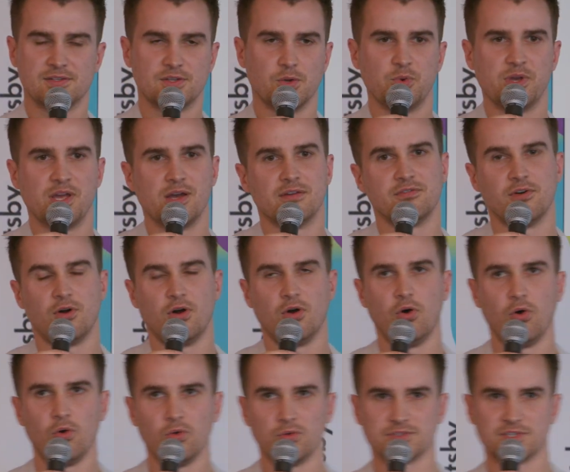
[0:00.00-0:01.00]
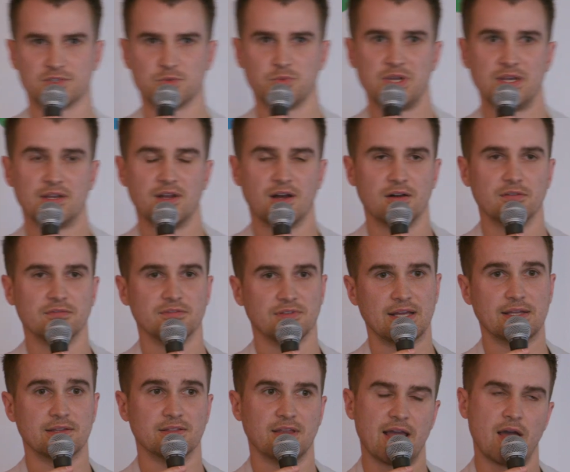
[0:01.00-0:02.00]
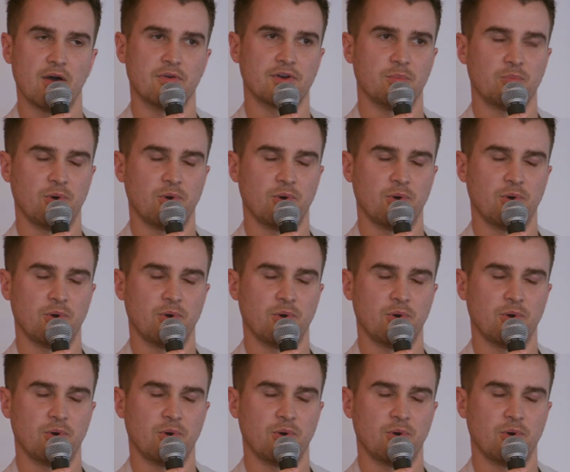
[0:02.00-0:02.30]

So we have a whole suite of like layout